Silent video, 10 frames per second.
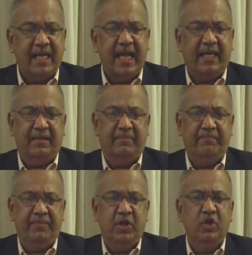land
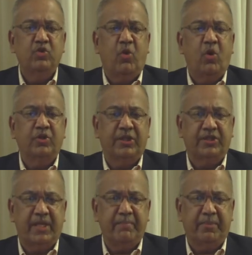to all
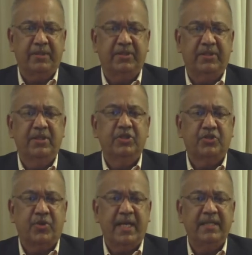such temples,
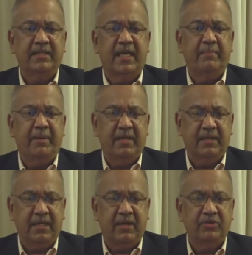shrines and burial
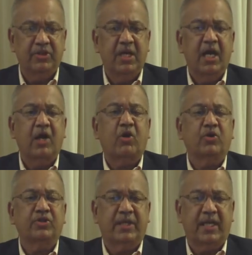grounds
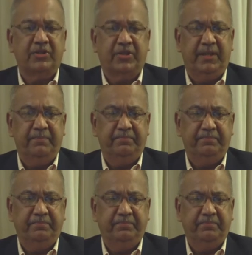across the country.
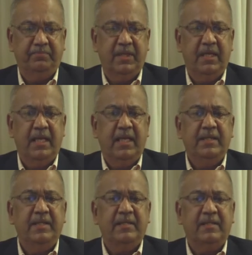
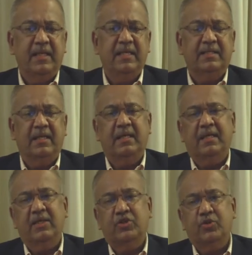This is
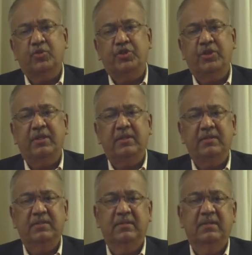a social
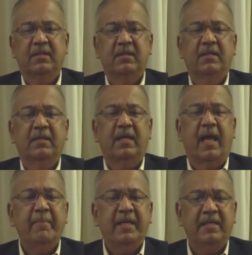
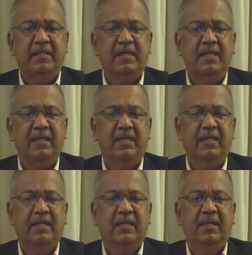amenity
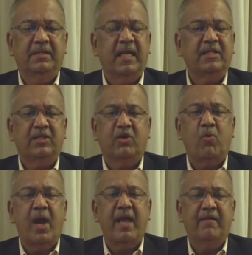that is
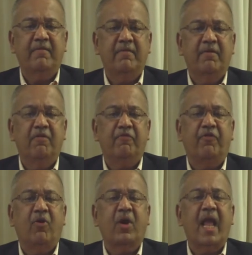required
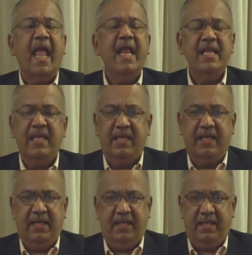for any
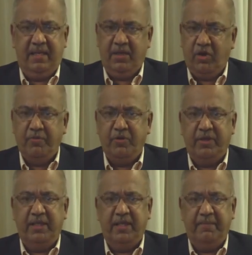
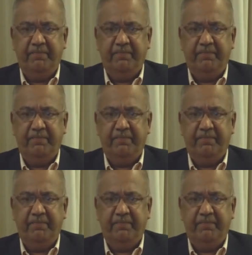community.